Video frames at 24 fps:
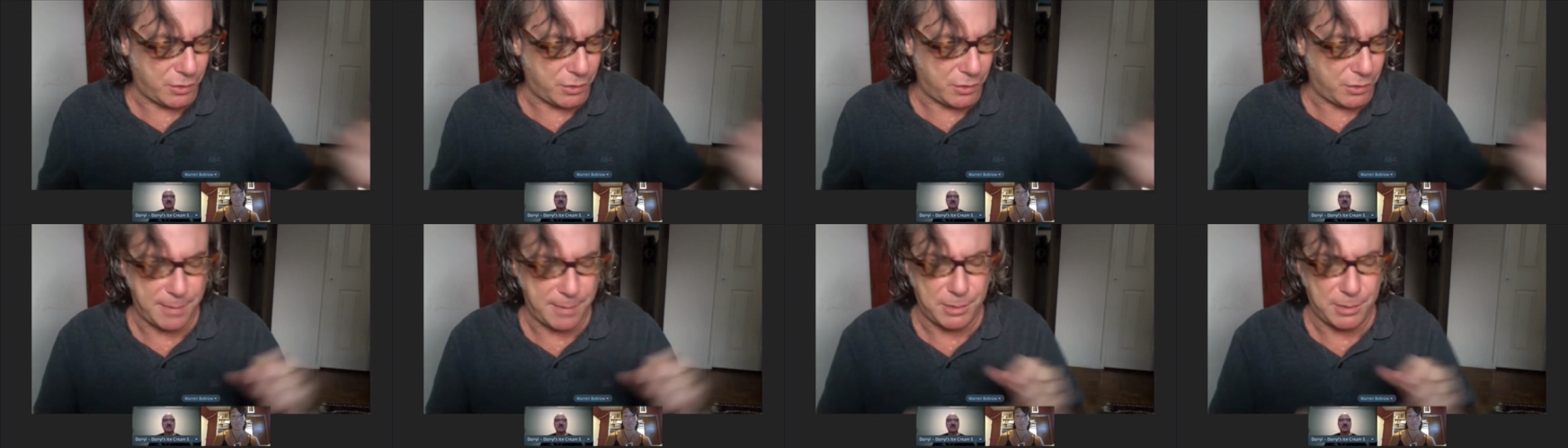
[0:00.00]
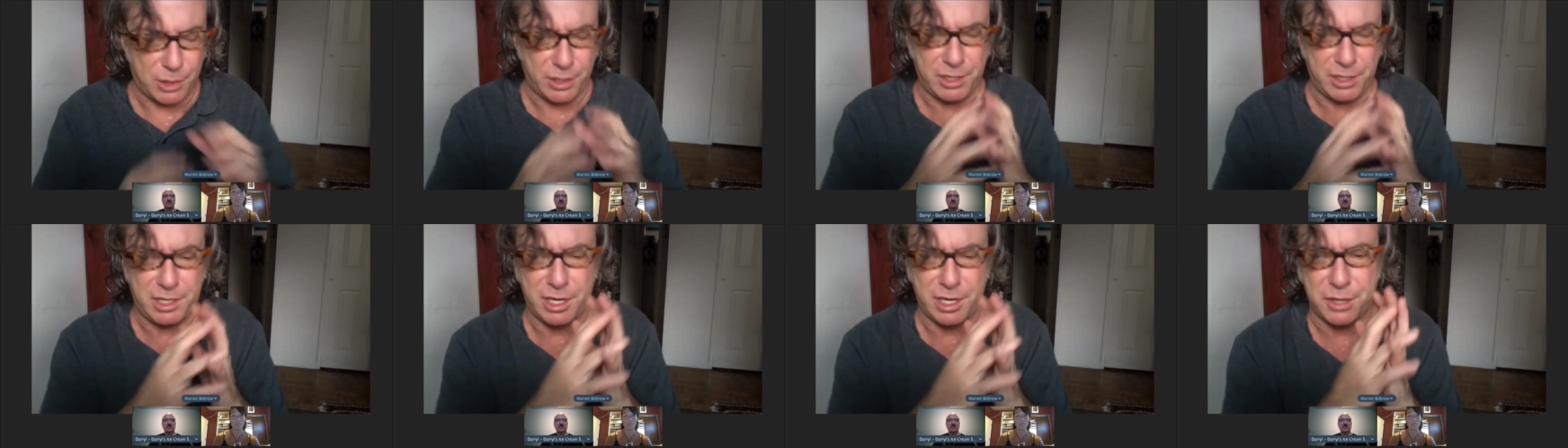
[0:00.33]

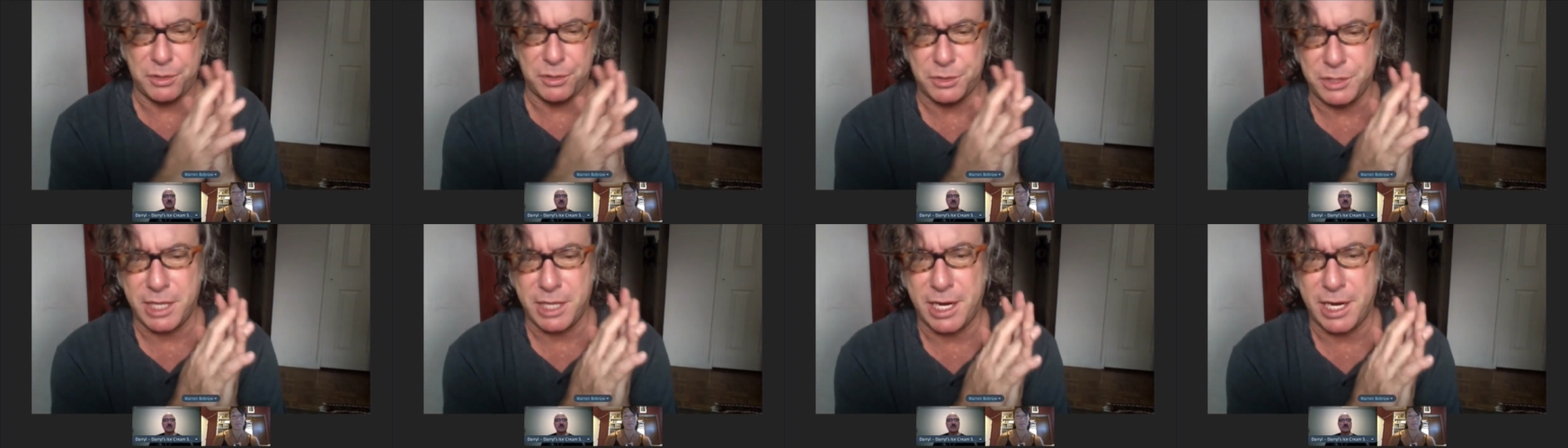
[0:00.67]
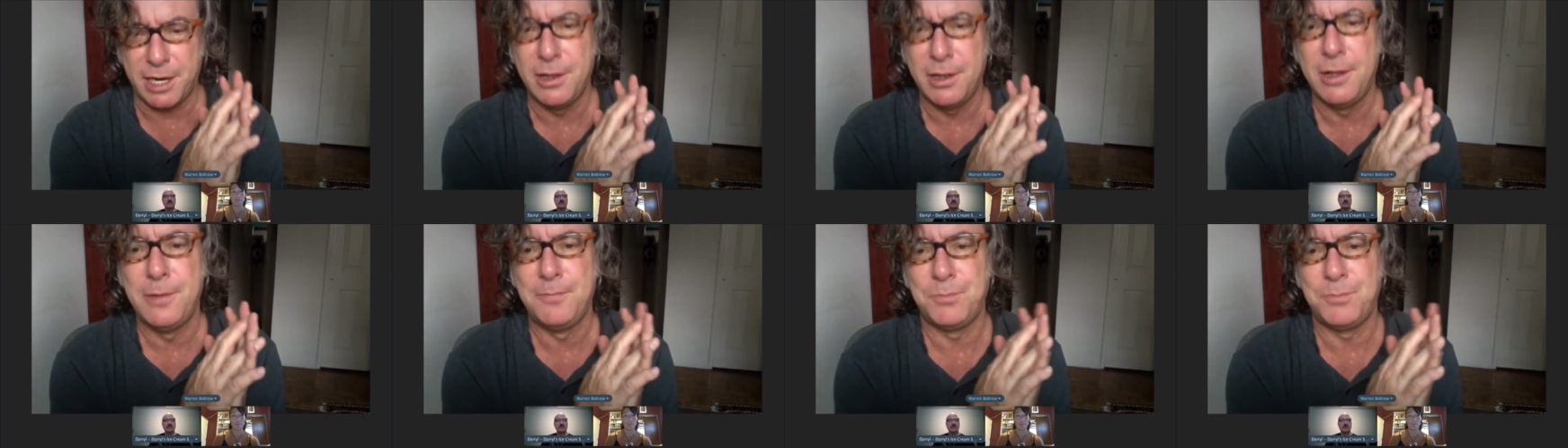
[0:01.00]
cranberry the other
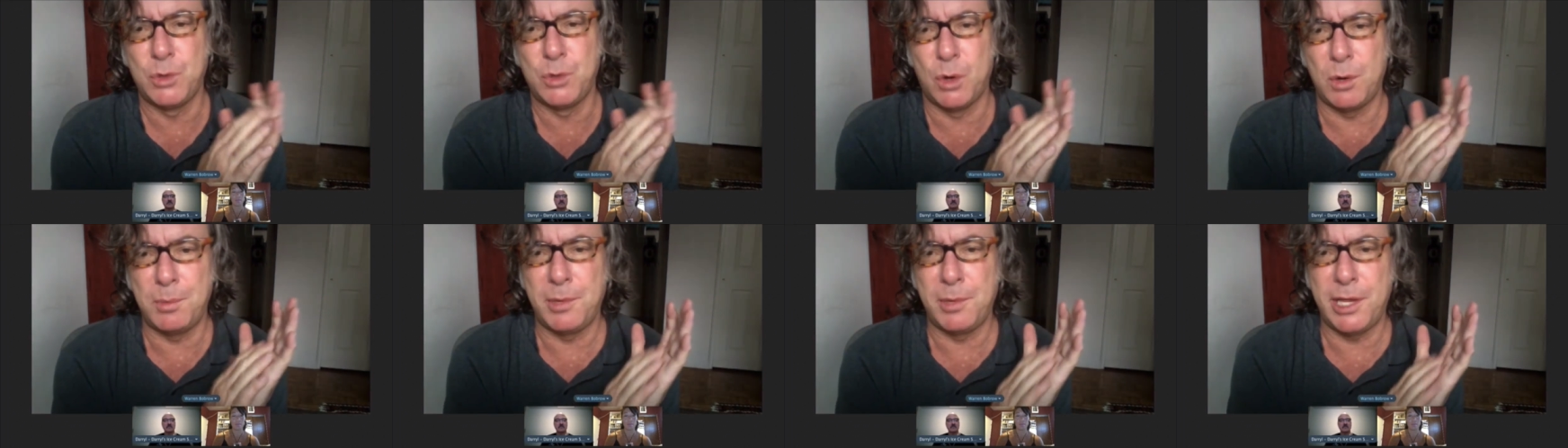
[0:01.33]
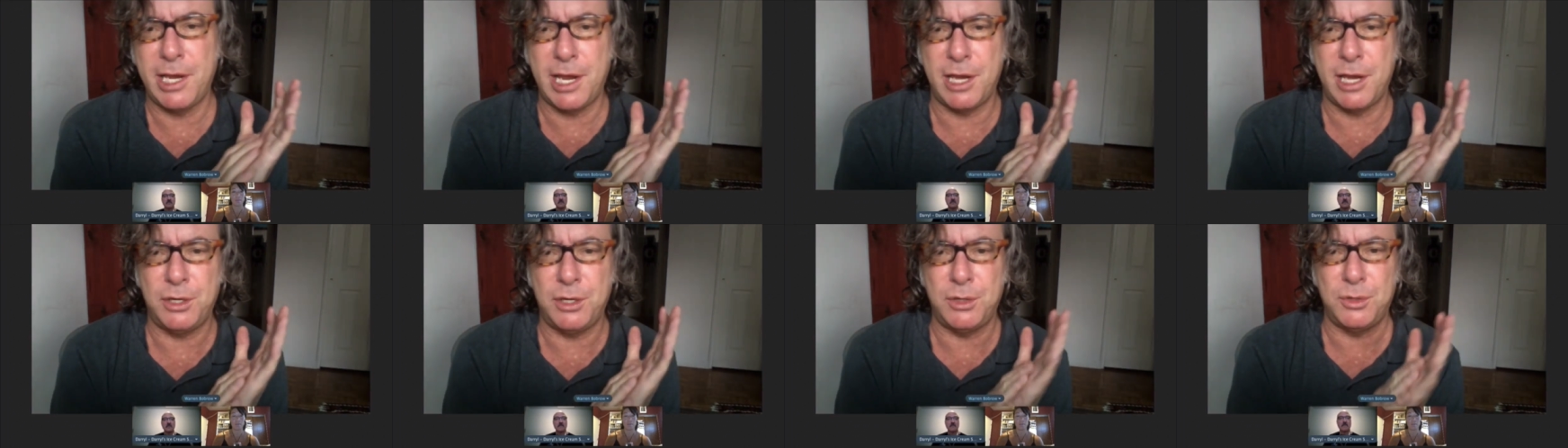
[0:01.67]
day.
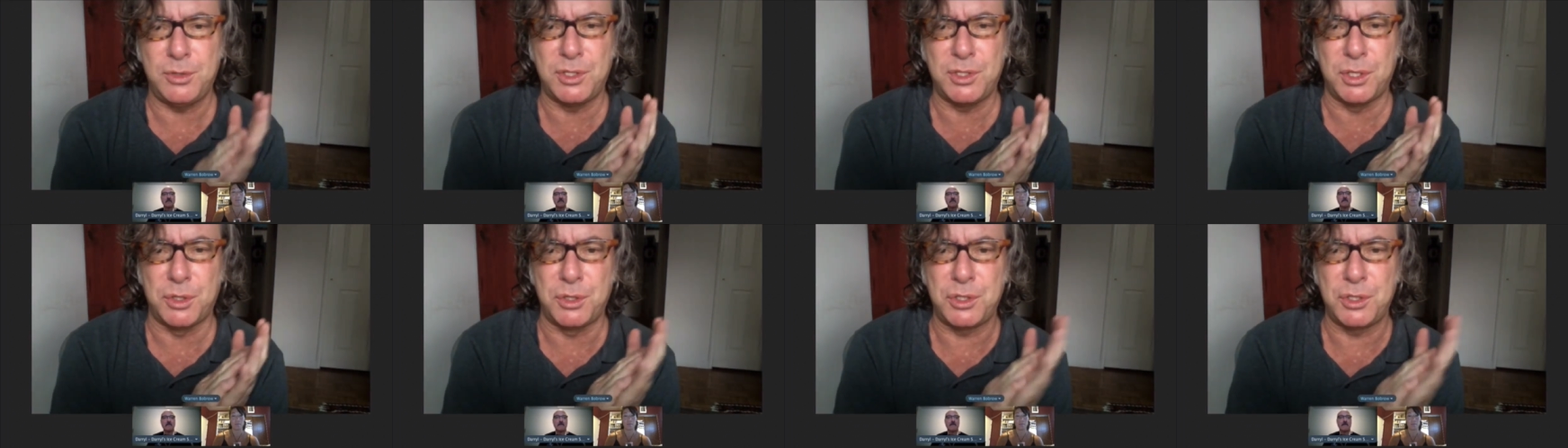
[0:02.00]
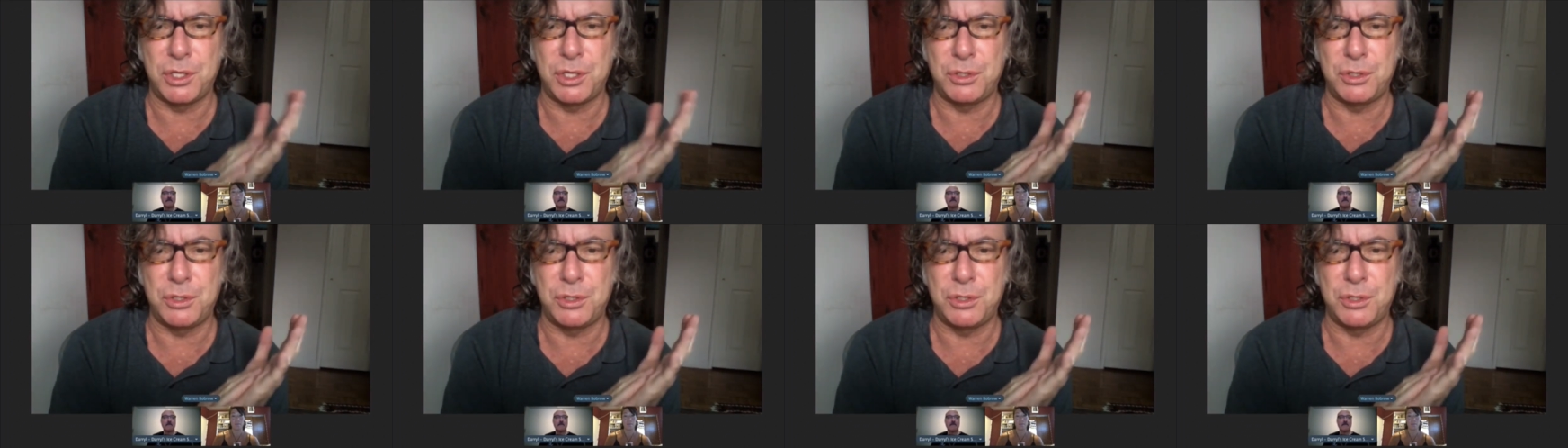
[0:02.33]
Normally I use their